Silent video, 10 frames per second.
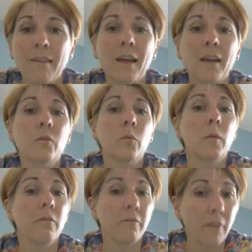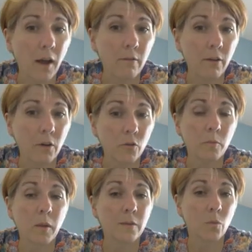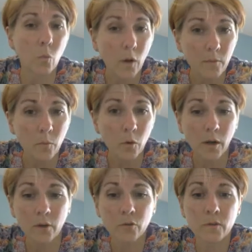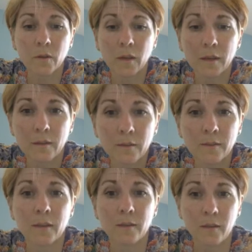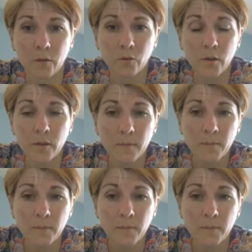That gives me 500 plus 1 more 100, so that's 600.